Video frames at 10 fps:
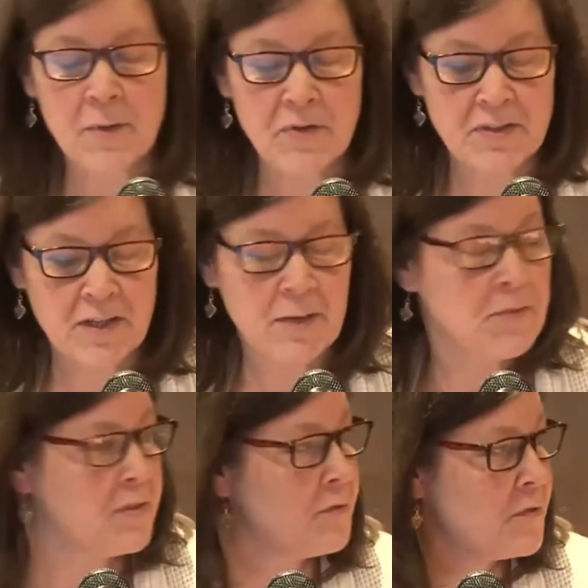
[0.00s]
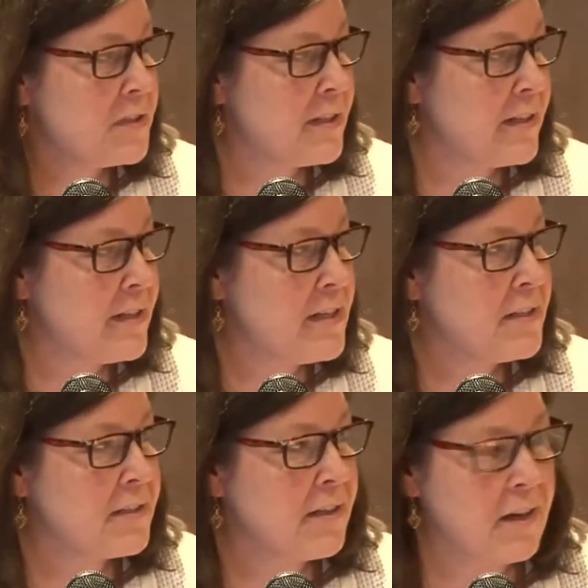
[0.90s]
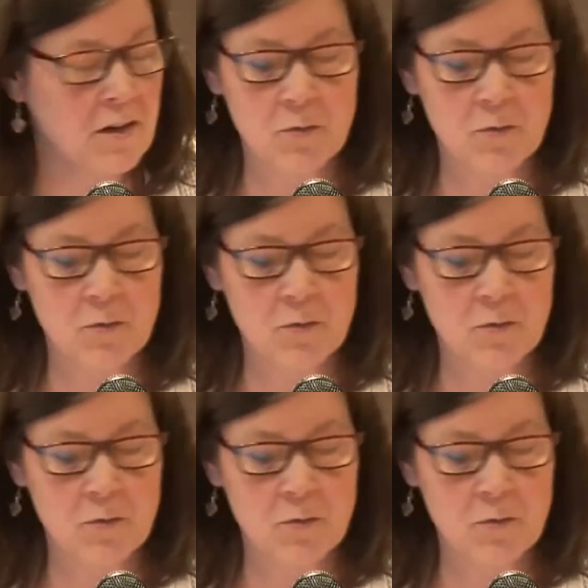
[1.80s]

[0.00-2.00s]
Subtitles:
about the types of facilities,